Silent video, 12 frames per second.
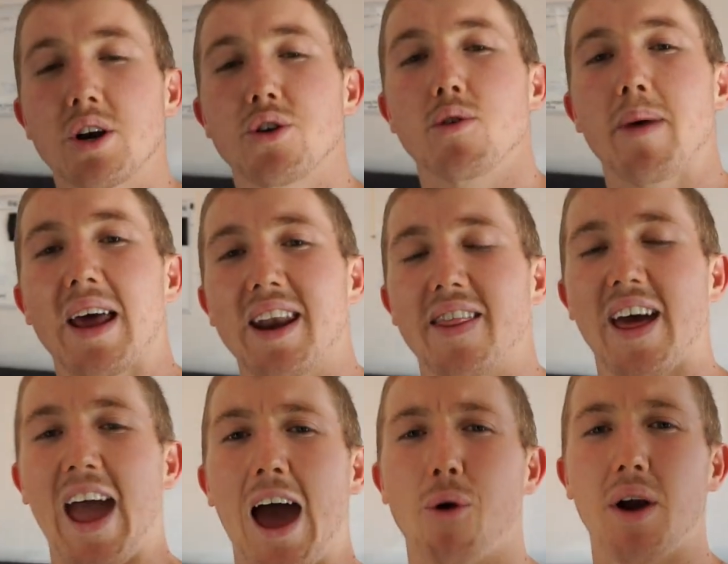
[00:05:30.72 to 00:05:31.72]
I'm gonna do about another
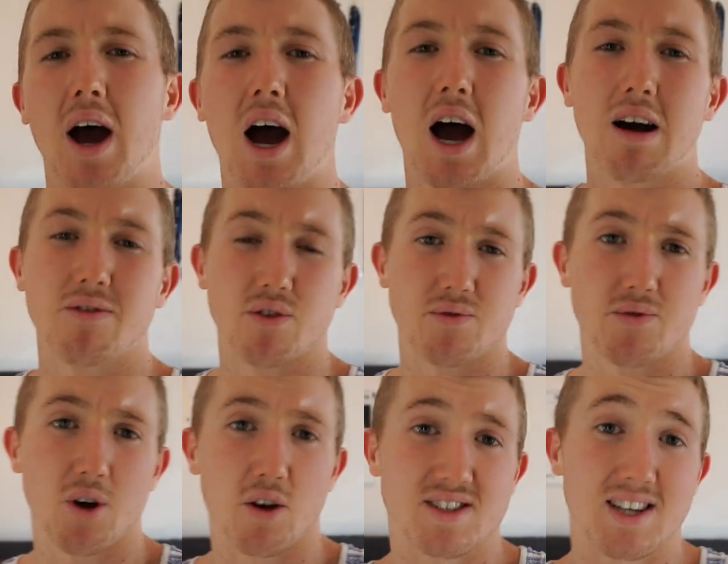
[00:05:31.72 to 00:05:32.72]
hour and a half of,
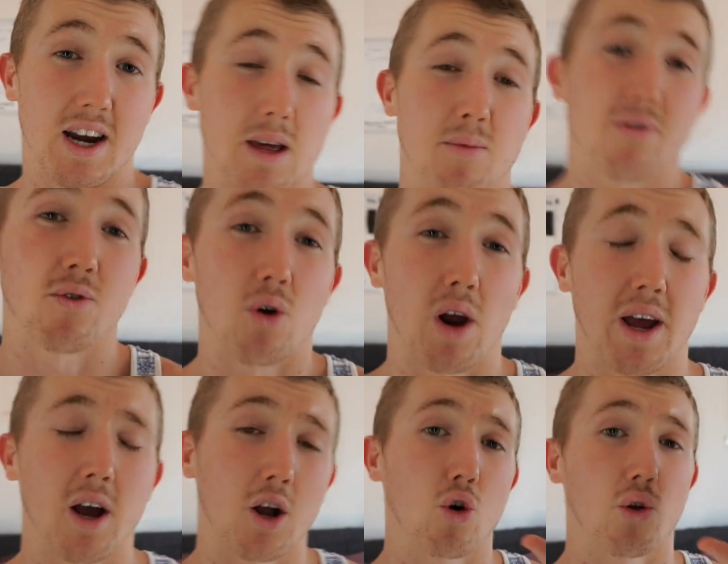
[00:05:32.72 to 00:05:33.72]
of study before
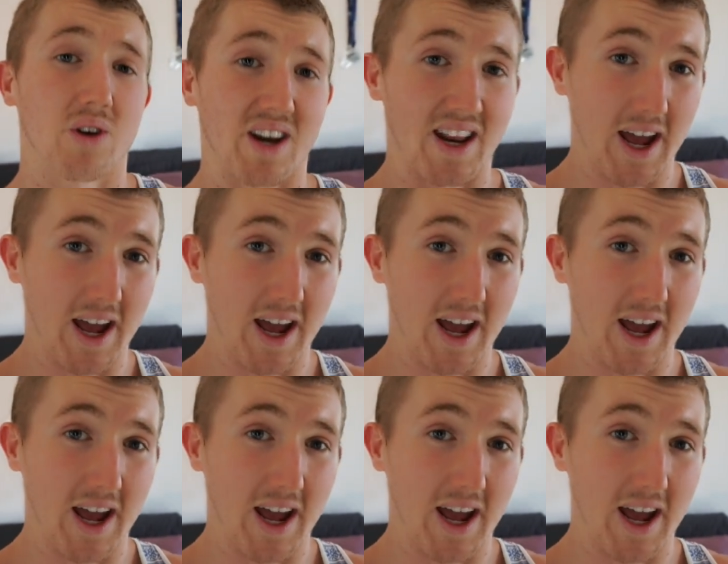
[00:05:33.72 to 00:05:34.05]
I, I call it a